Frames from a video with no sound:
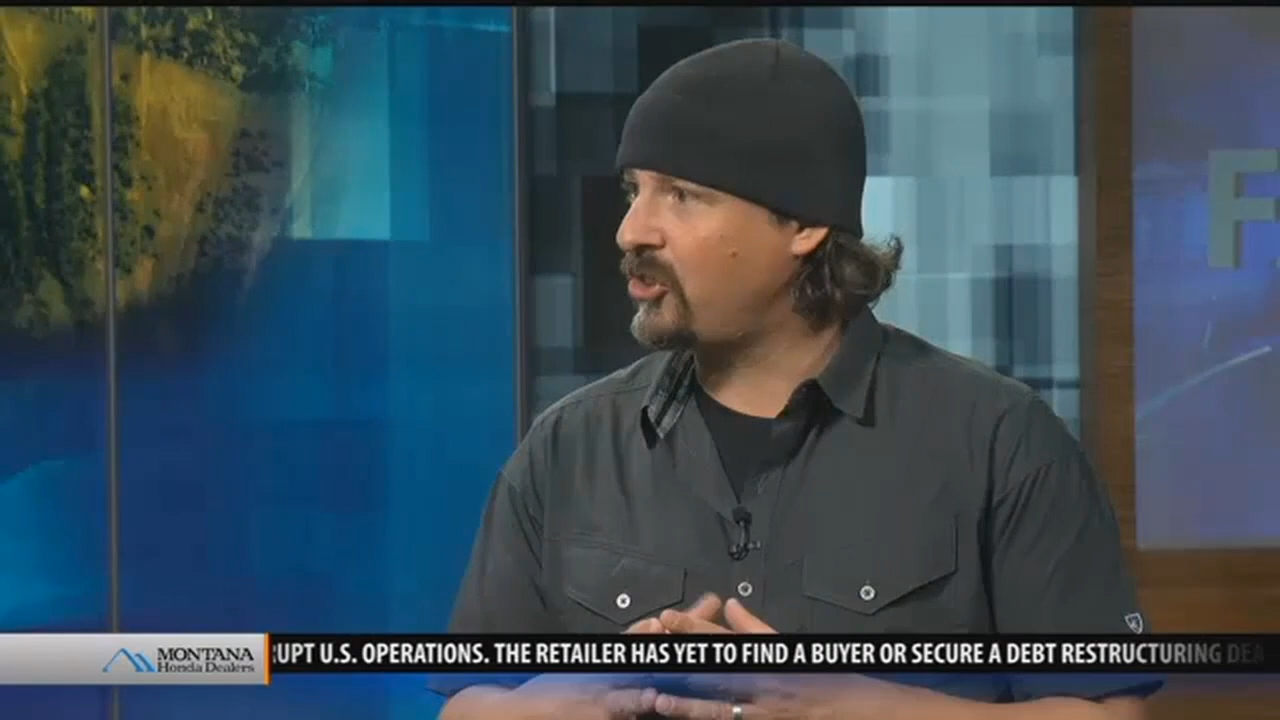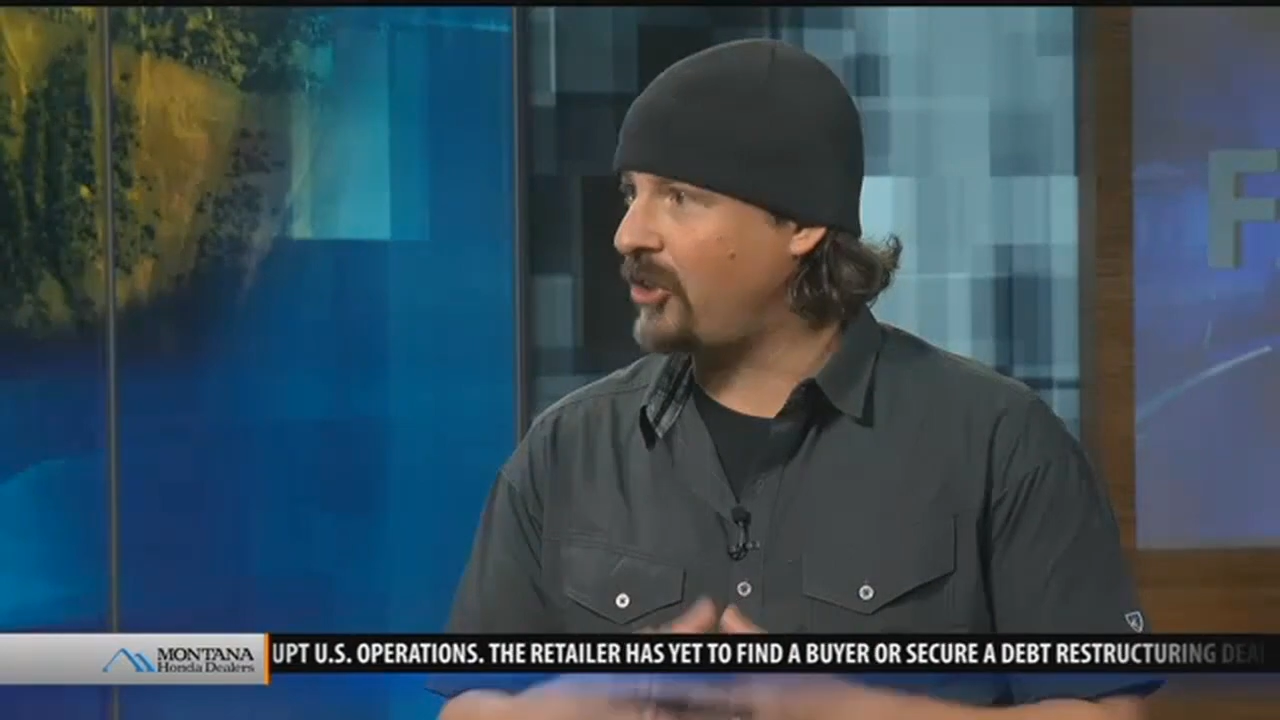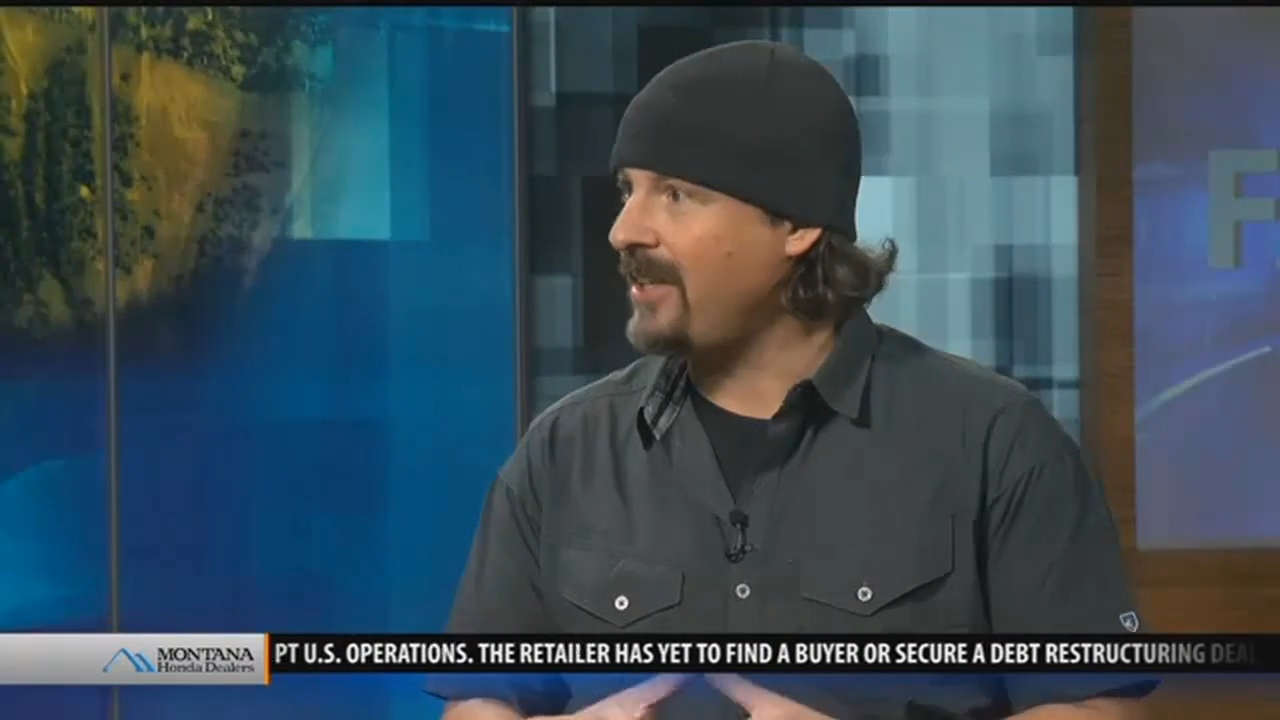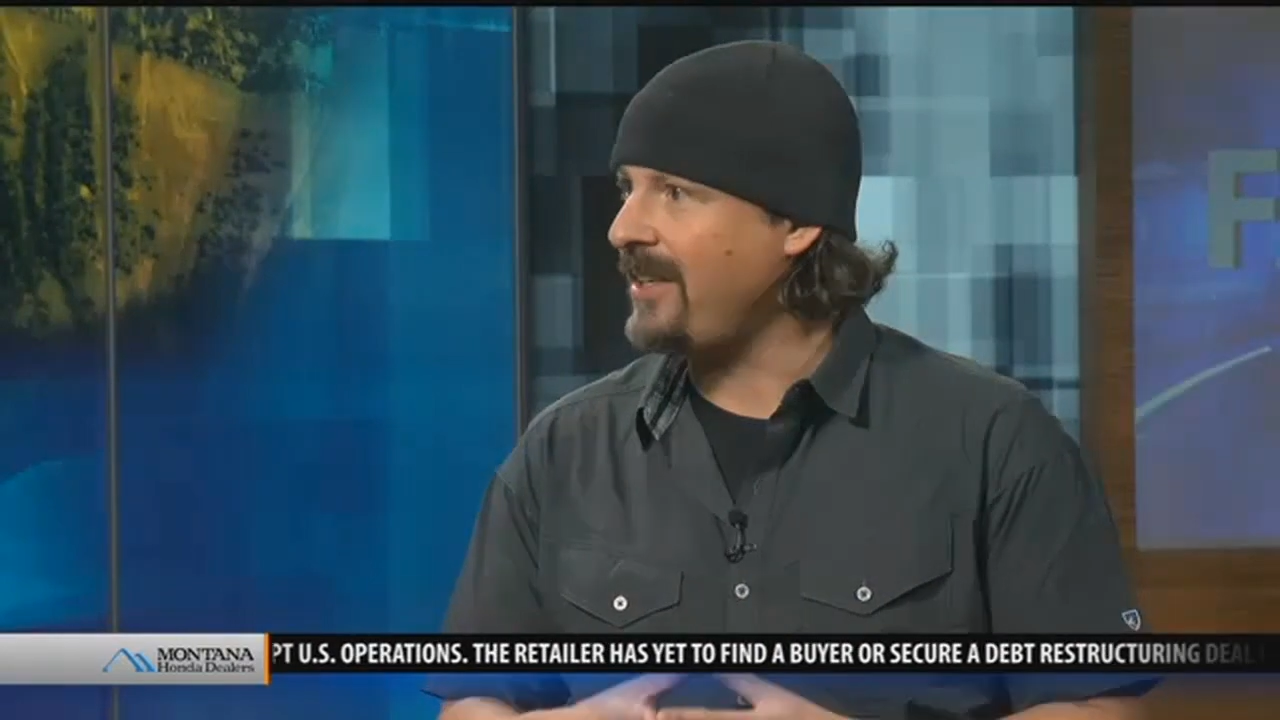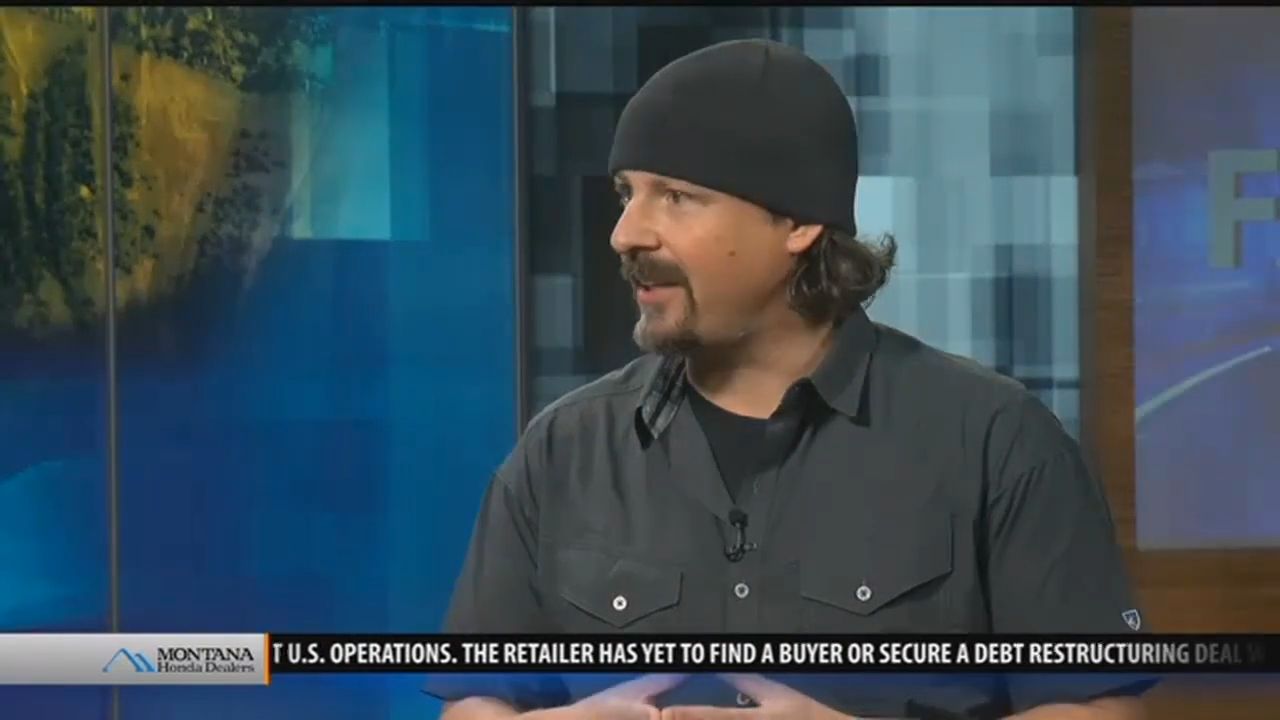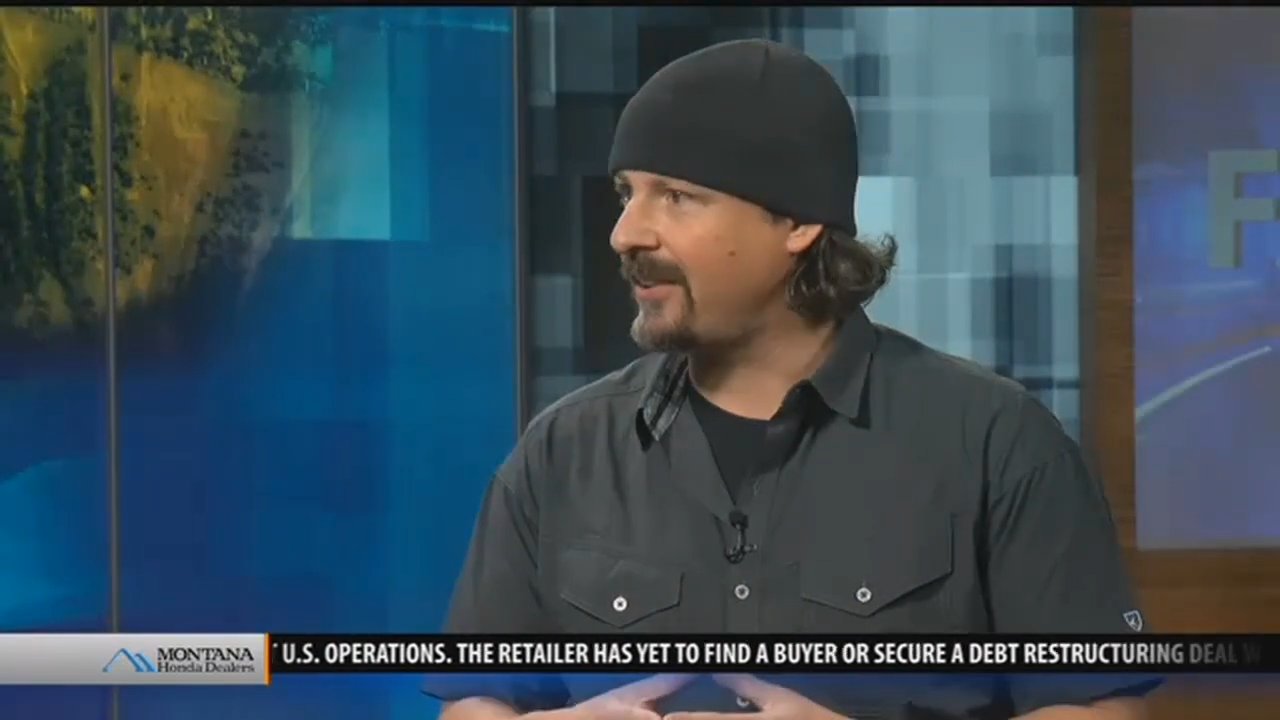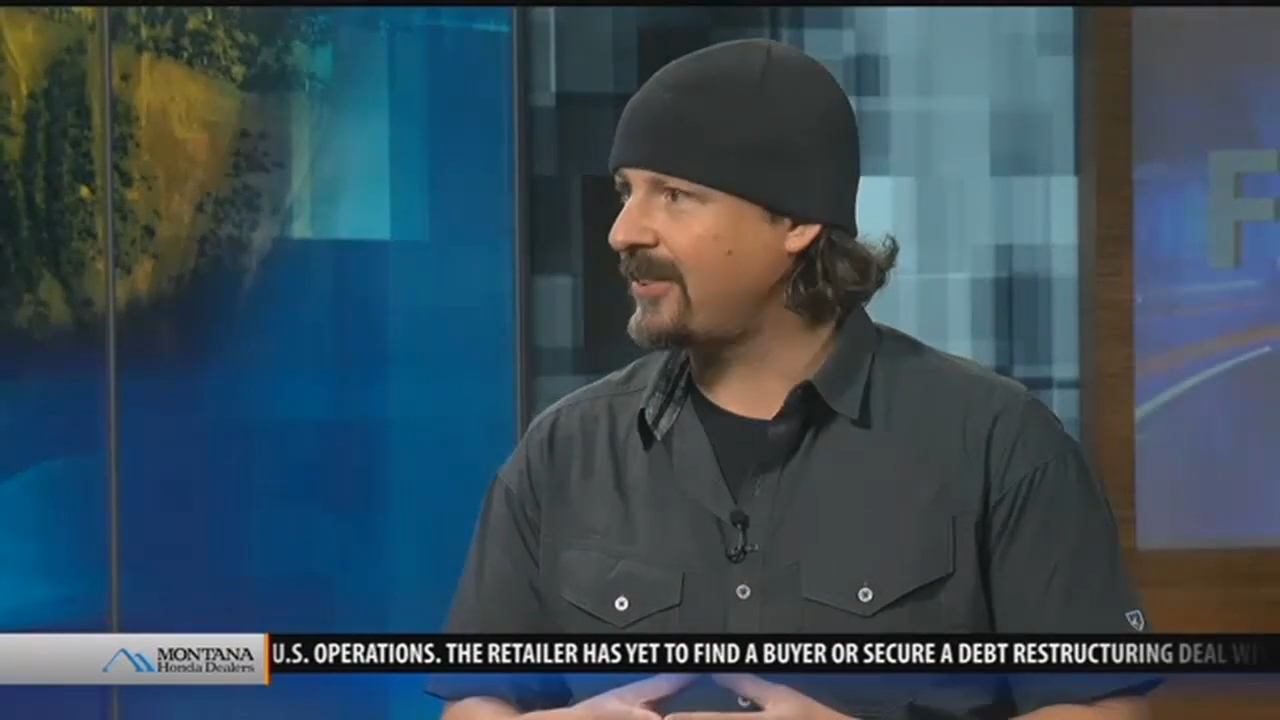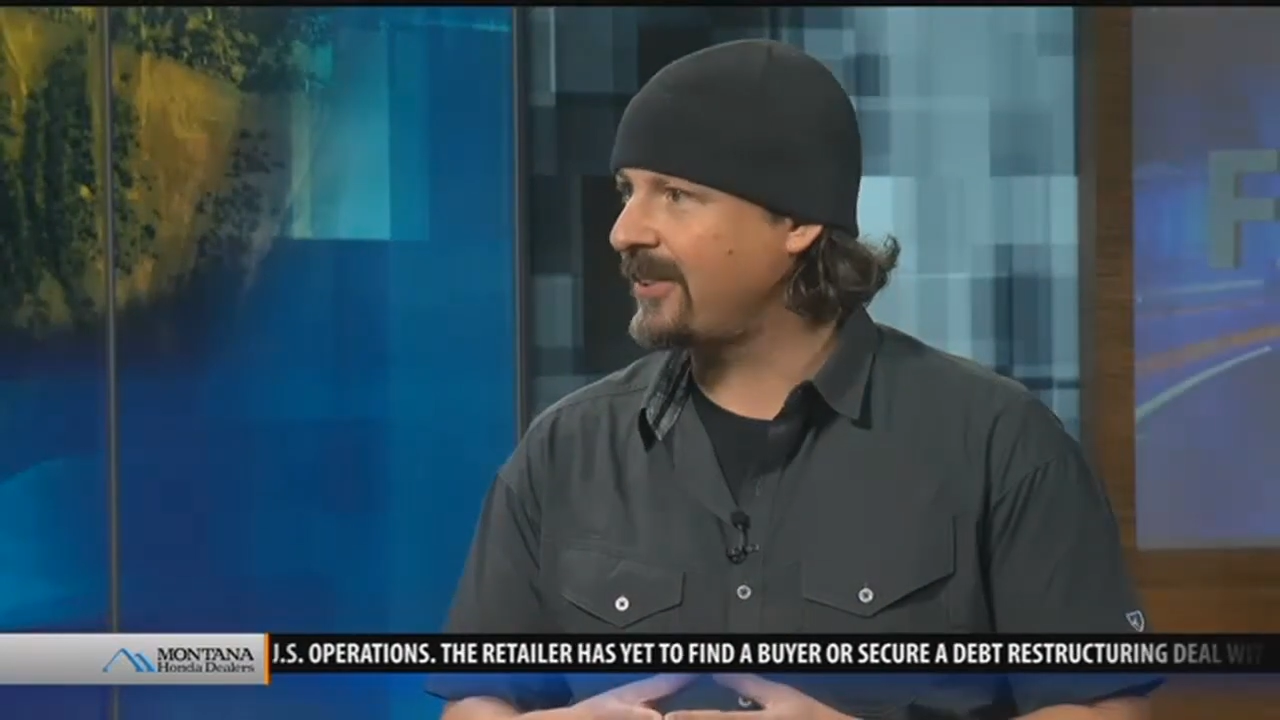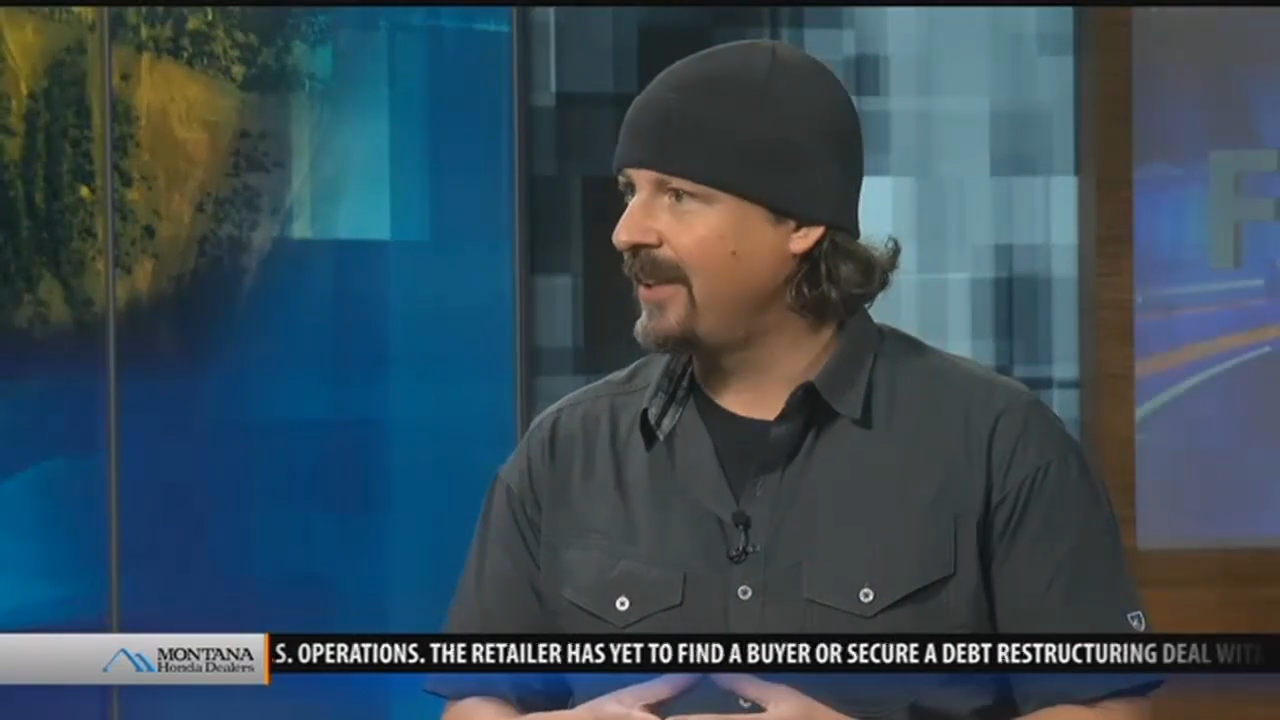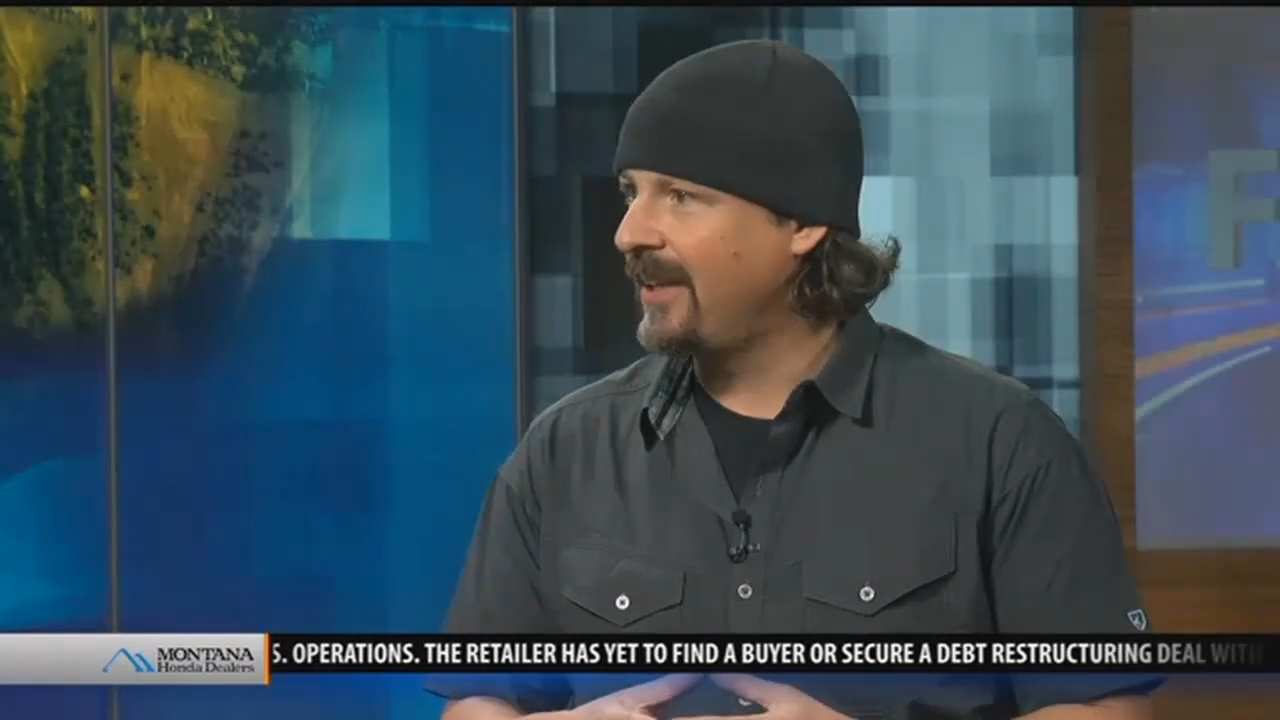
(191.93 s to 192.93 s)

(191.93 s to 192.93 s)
genius.